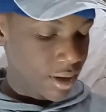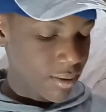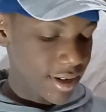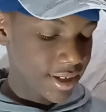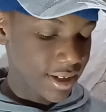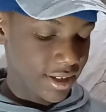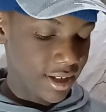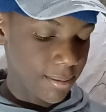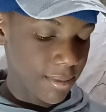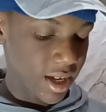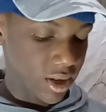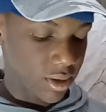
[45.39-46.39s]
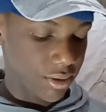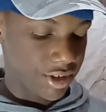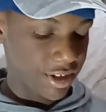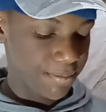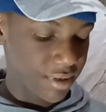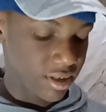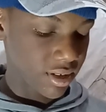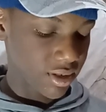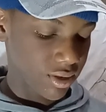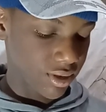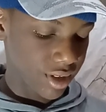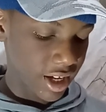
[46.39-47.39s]
which is the main contributor
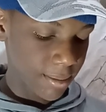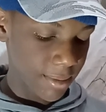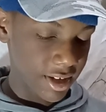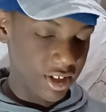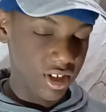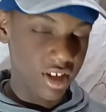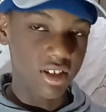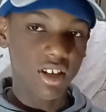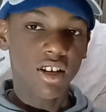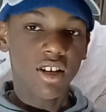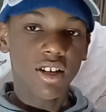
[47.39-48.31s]
to climate change.